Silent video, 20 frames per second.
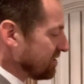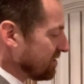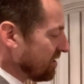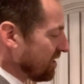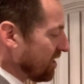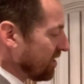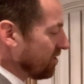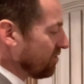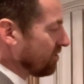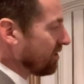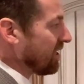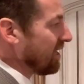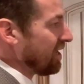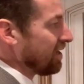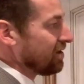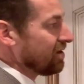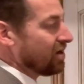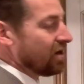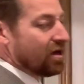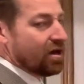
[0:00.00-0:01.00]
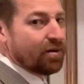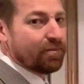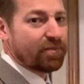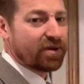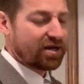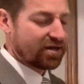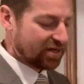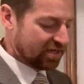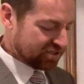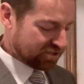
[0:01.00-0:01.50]
Not okay, but
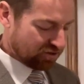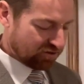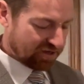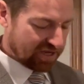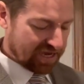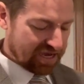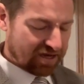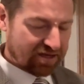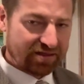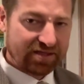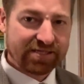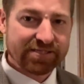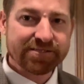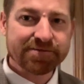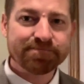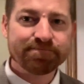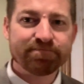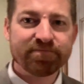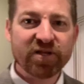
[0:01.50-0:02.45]
it is okay on these.